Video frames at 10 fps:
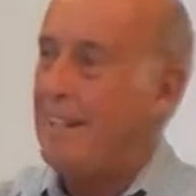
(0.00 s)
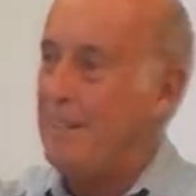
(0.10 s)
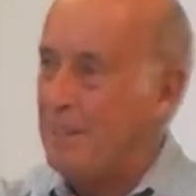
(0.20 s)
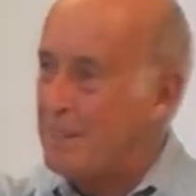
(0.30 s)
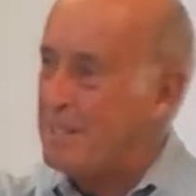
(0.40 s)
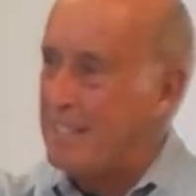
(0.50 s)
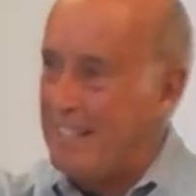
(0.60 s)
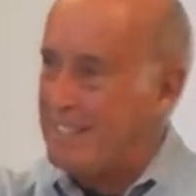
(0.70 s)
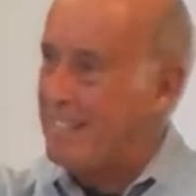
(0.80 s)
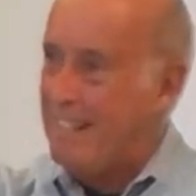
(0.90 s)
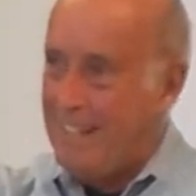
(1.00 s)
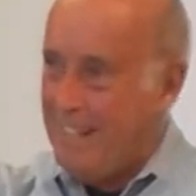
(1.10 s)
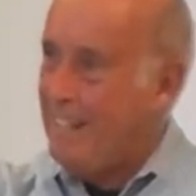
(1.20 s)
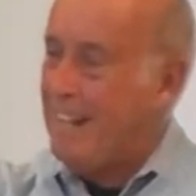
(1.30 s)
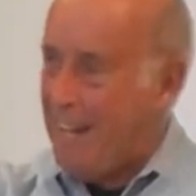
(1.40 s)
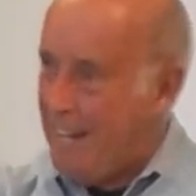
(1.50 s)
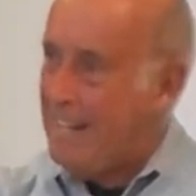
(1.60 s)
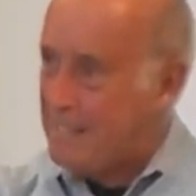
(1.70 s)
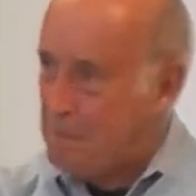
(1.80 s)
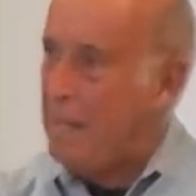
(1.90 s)
And Jung says it
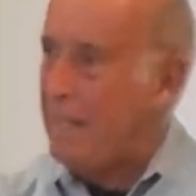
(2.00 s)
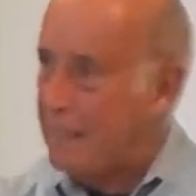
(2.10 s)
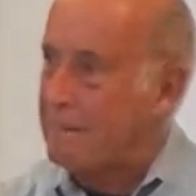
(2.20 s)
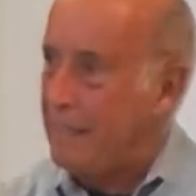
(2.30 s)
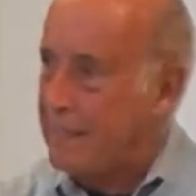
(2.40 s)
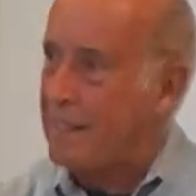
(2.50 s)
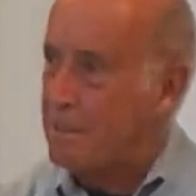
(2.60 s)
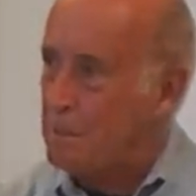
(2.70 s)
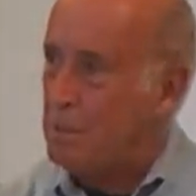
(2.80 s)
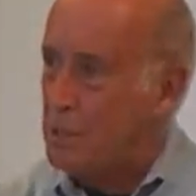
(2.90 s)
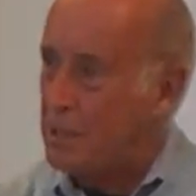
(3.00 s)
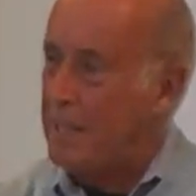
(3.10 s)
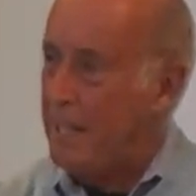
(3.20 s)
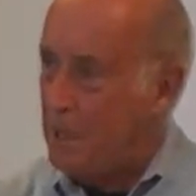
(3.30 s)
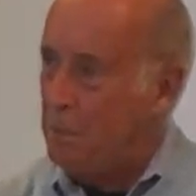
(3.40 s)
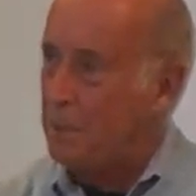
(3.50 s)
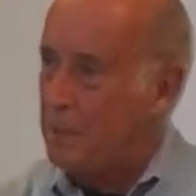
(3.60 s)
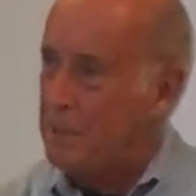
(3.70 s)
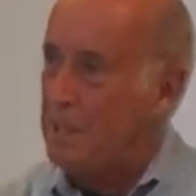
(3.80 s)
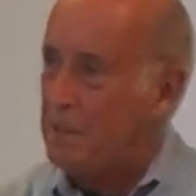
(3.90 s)
has made a great contribution and it will
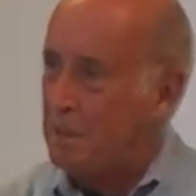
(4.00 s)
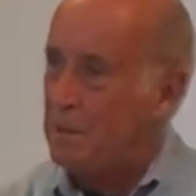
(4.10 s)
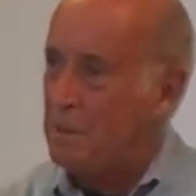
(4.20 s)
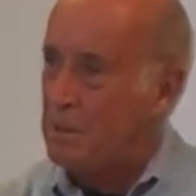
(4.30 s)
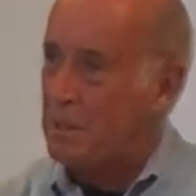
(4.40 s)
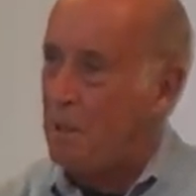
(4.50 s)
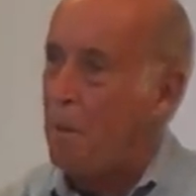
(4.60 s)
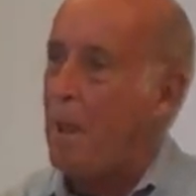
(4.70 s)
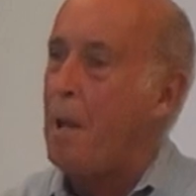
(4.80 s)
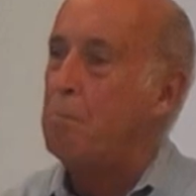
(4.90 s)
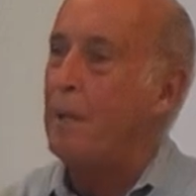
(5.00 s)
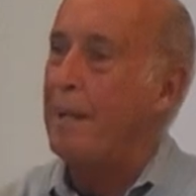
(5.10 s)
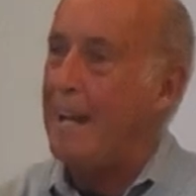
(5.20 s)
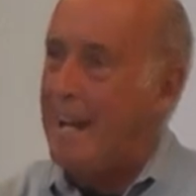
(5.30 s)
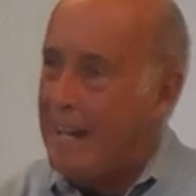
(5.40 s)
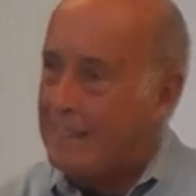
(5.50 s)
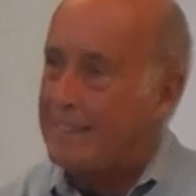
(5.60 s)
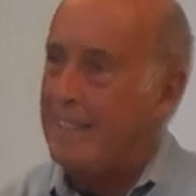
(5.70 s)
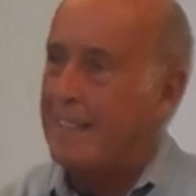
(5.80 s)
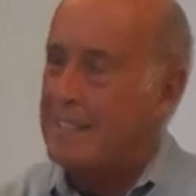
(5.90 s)
continue to do so, but
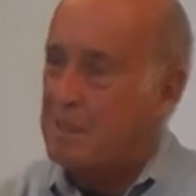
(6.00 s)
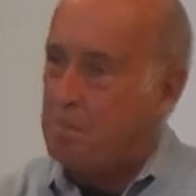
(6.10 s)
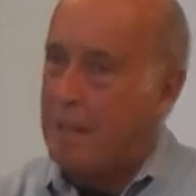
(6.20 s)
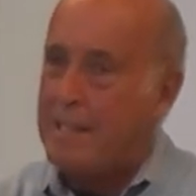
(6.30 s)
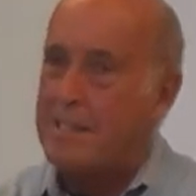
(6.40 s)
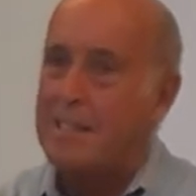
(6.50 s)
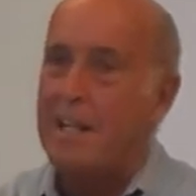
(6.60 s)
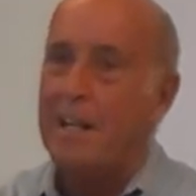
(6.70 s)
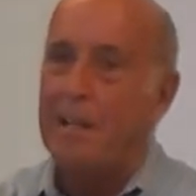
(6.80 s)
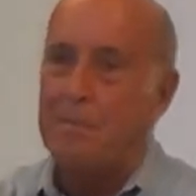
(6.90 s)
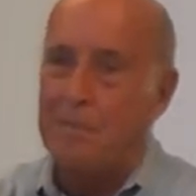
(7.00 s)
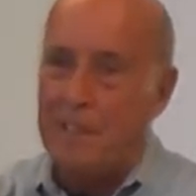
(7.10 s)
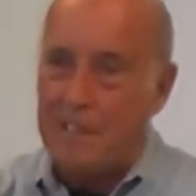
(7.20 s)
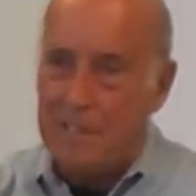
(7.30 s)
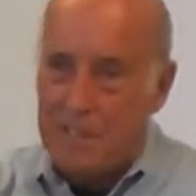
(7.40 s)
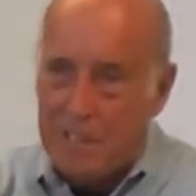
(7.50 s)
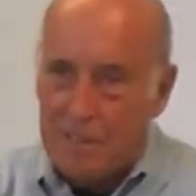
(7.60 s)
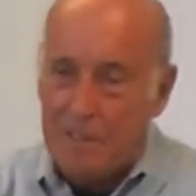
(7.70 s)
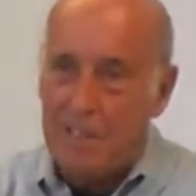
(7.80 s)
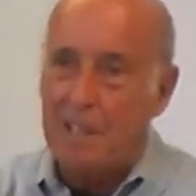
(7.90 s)
at the expense of the
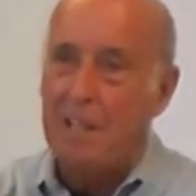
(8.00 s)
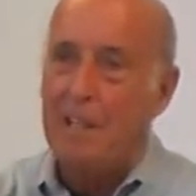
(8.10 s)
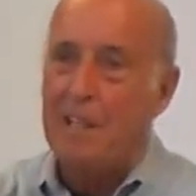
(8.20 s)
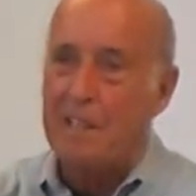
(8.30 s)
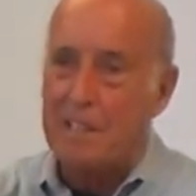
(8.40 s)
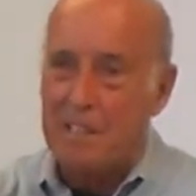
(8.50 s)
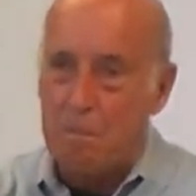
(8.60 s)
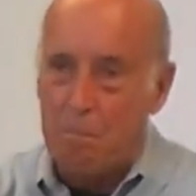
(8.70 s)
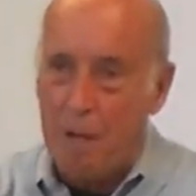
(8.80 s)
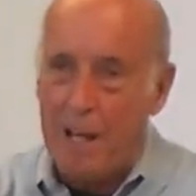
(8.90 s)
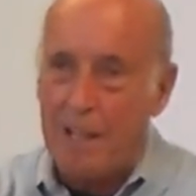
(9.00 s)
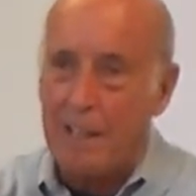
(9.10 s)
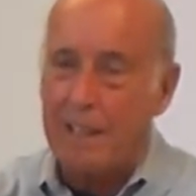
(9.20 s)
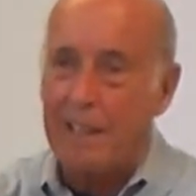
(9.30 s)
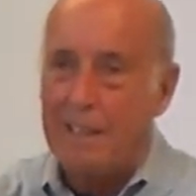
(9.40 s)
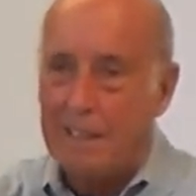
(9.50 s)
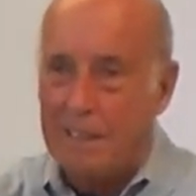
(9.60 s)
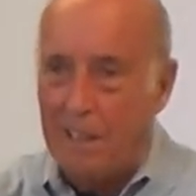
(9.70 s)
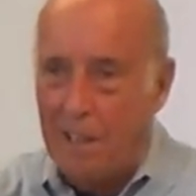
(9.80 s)
interior, the symbolic, the